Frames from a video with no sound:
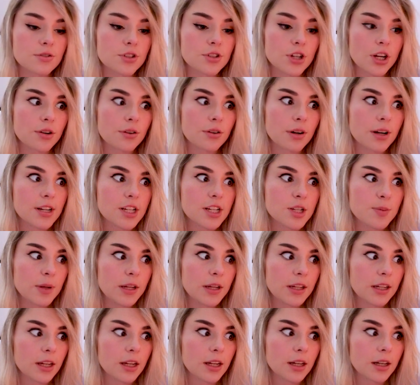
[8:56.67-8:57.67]
generally
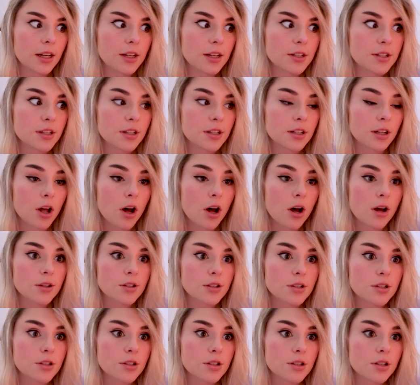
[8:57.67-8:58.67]
speaking it lets it
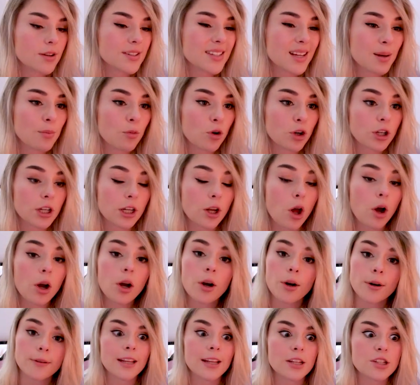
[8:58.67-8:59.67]
last somewhat
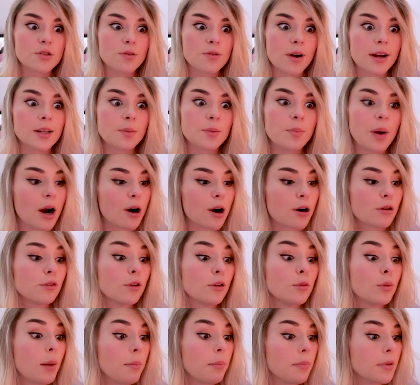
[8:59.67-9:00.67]
longer. It's quite a powerful
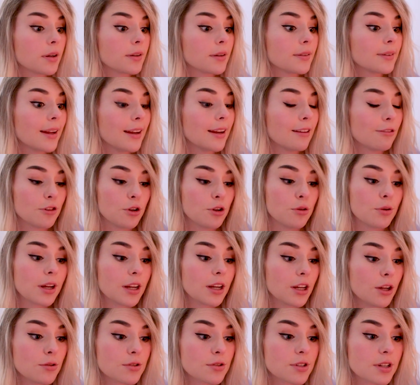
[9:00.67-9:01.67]
weapon if you can
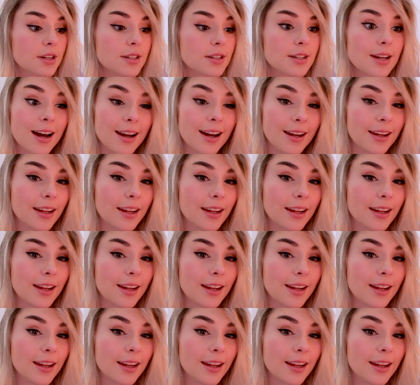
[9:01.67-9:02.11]
use it. I